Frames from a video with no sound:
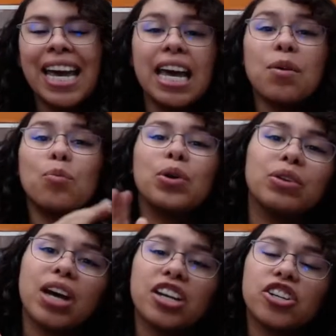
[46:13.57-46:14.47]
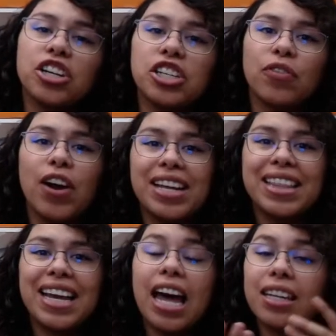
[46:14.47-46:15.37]
It will not charge you for
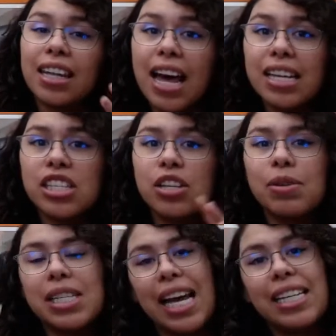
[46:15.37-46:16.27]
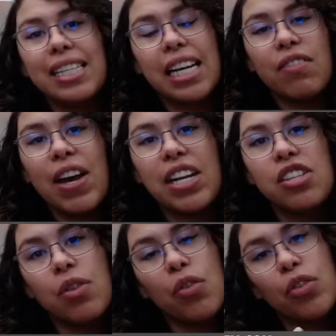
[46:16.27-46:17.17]
anything unless you decide to take advantage
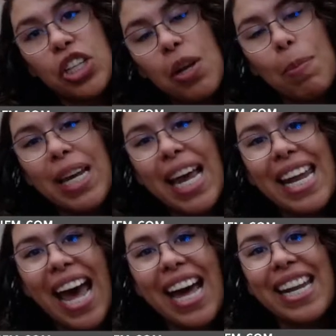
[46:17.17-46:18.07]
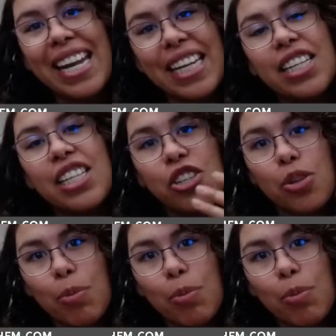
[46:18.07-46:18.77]
of your free shipping and add any additional